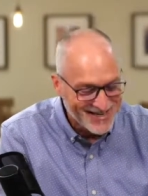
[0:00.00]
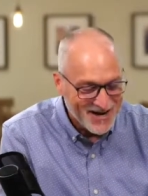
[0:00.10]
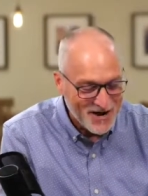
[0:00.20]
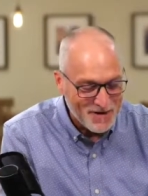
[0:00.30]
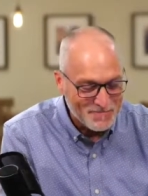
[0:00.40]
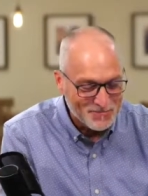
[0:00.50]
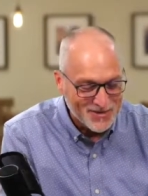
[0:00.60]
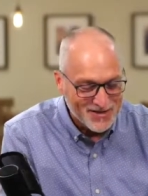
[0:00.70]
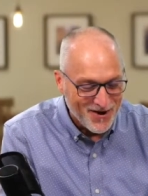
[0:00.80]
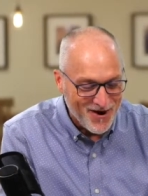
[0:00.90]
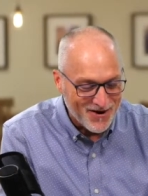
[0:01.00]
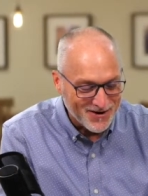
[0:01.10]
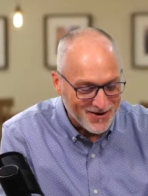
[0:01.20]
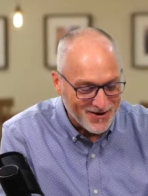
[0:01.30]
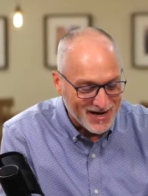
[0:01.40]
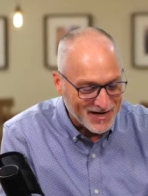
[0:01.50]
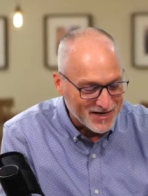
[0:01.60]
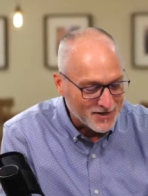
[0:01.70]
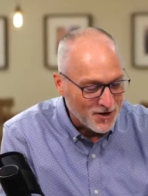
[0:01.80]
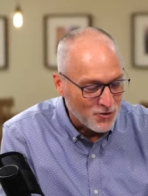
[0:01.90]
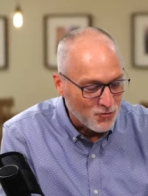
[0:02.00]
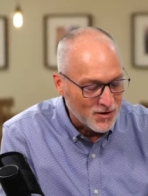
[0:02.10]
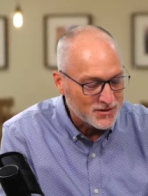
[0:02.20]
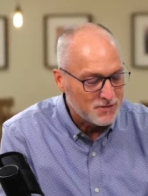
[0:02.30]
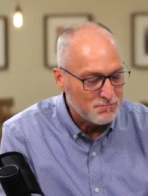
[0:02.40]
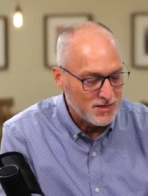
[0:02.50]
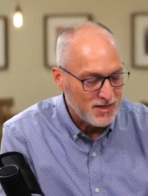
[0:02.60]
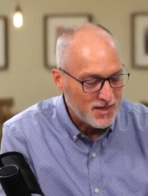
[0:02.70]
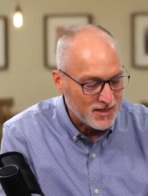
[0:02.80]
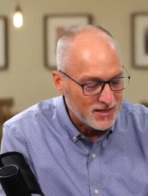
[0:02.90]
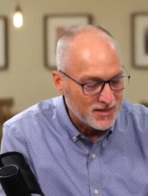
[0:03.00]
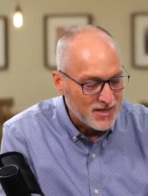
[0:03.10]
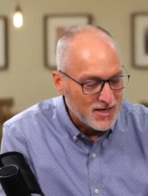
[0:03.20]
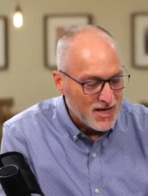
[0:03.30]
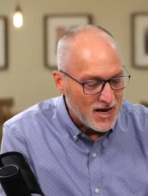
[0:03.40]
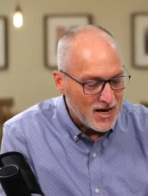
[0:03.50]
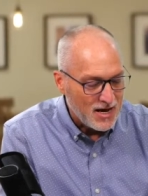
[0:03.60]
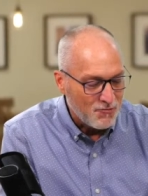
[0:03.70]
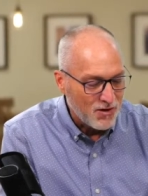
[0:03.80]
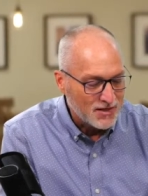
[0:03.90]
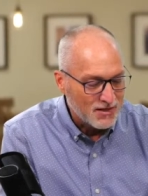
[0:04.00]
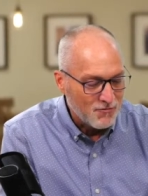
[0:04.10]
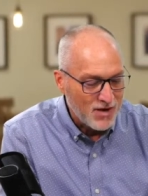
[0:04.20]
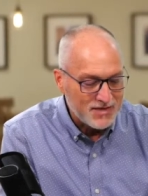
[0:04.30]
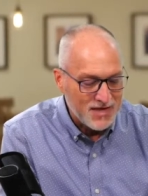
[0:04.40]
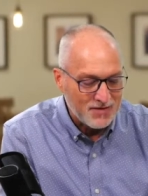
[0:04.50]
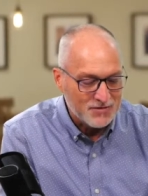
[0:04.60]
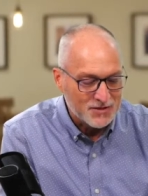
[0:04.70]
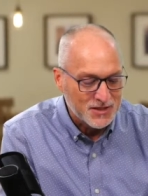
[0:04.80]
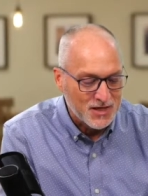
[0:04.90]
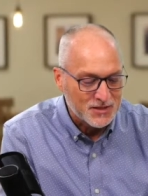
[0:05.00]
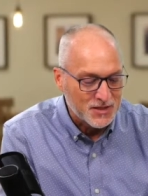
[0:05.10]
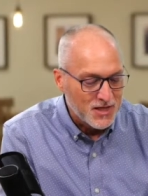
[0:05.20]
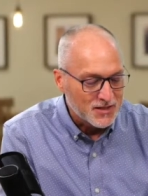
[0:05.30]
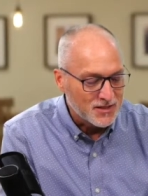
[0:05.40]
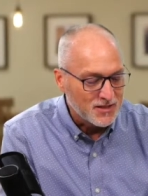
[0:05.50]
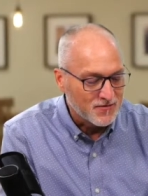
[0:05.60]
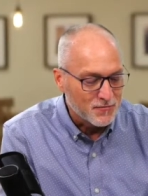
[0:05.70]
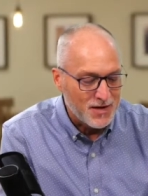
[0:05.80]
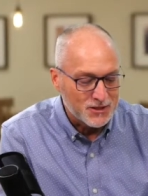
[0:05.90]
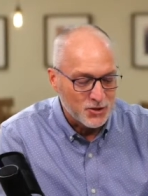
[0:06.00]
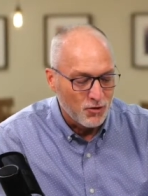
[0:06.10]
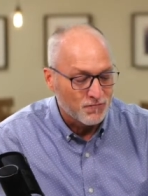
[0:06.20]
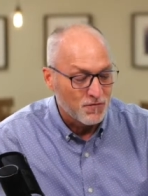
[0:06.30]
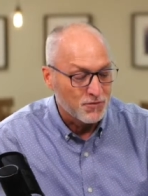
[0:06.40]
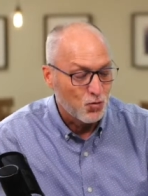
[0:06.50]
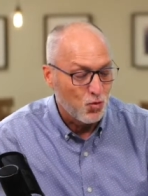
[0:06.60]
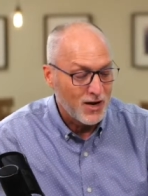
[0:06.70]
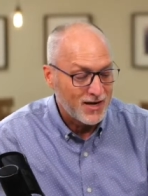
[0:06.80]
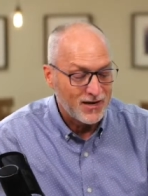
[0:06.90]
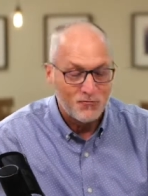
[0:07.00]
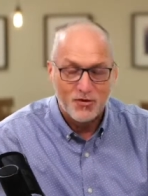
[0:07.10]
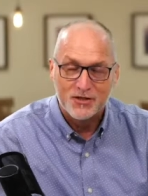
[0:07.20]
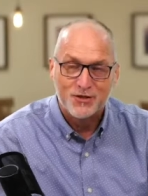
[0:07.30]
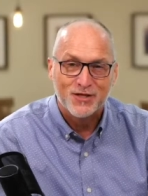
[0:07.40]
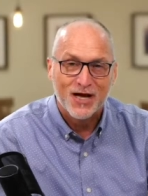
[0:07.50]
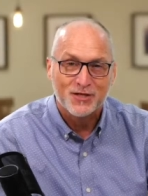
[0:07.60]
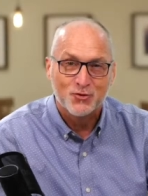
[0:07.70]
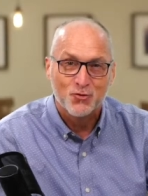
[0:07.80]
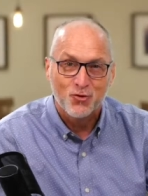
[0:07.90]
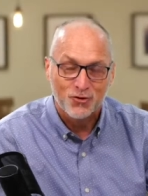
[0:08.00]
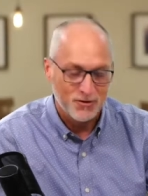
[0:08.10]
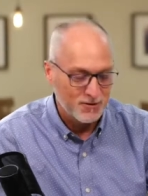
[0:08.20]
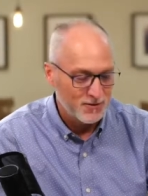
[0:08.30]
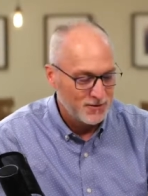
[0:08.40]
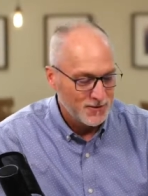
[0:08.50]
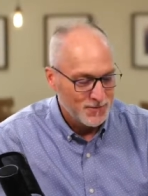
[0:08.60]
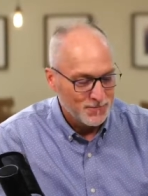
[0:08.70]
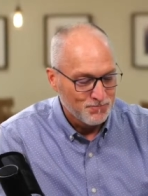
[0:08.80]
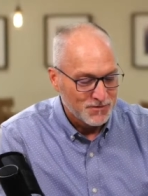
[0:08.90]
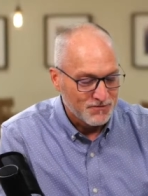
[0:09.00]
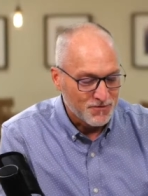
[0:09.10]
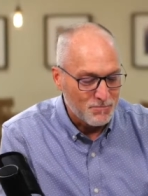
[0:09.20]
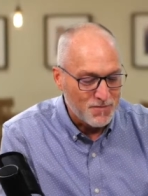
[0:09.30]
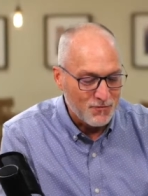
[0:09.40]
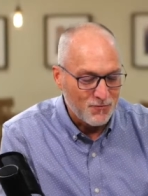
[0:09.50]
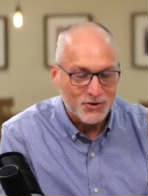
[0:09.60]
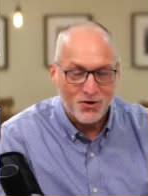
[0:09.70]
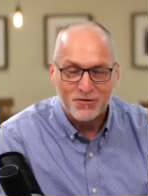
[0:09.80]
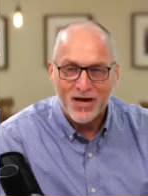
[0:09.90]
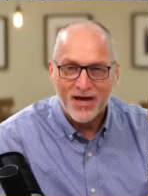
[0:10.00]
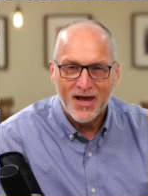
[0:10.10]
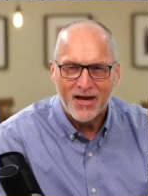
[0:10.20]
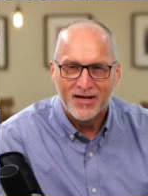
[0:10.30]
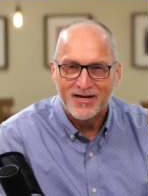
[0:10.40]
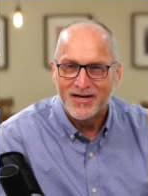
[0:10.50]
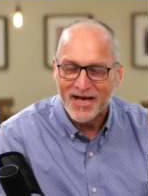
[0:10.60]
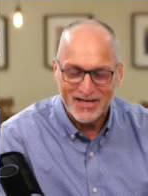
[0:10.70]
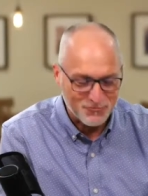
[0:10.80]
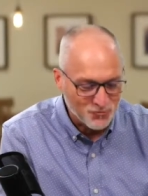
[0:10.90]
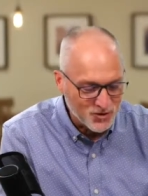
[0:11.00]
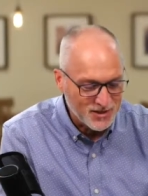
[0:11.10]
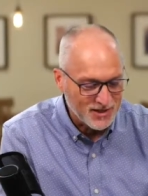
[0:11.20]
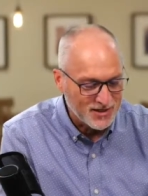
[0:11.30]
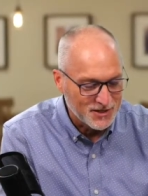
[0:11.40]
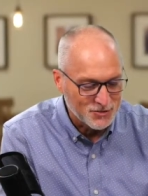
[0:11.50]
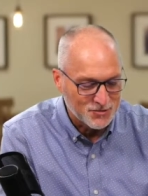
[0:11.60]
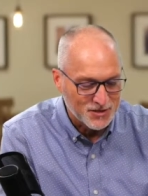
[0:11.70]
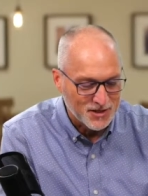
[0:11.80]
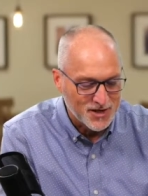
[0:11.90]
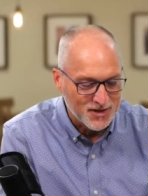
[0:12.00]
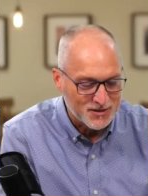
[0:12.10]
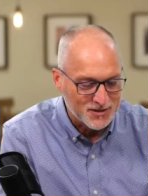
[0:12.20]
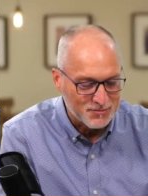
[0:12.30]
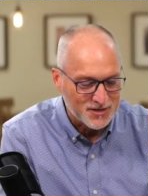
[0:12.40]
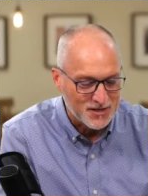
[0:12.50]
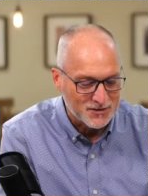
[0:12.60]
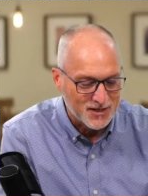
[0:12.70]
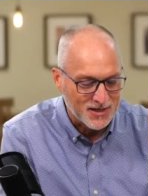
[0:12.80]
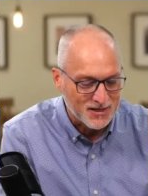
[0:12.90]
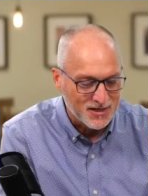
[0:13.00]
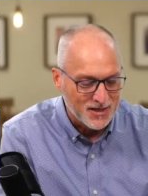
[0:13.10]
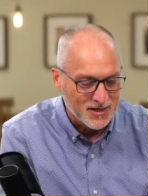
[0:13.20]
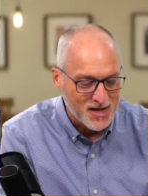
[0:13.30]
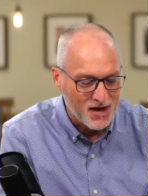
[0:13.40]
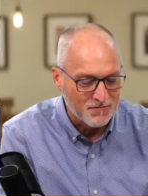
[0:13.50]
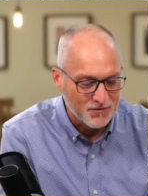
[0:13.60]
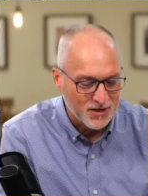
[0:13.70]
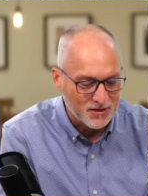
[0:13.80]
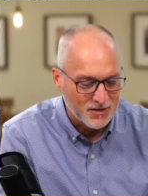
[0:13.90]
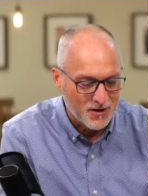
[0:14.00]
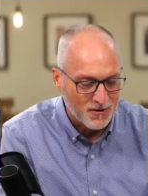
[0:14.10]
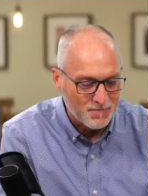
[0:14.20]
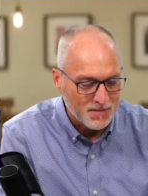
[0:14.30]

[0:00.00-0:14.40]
On and on I could go. What does it mean when David says, deliver my soul from the wicked, which is thy sword, from men which are thy hand? Now that's really an interesting concept. Sounds like a conflict there.